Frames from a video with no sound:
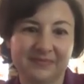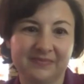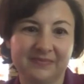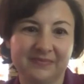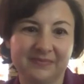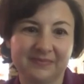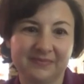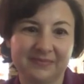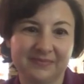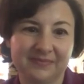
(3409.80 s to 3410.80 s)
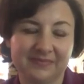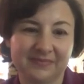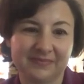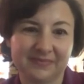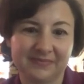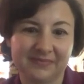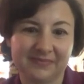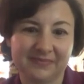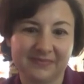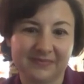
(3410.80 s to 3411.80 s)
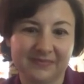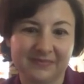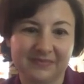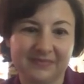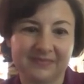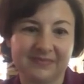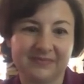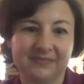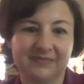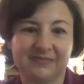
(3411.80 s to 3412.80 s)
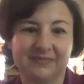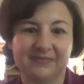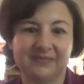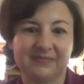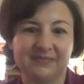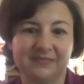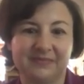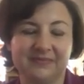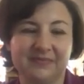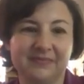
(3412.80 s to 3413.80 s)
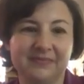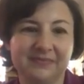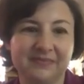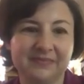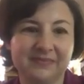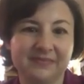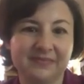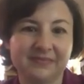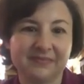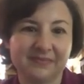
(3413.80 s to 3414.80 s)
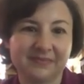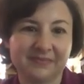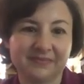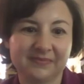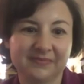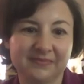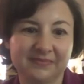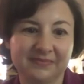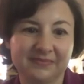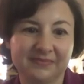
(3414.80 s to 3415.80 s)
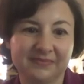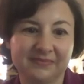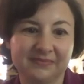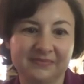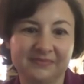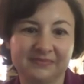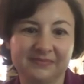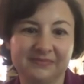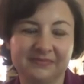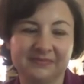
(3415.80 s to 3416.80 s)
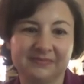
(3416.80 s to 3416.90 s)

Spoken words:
No words are spoken by the person on screen.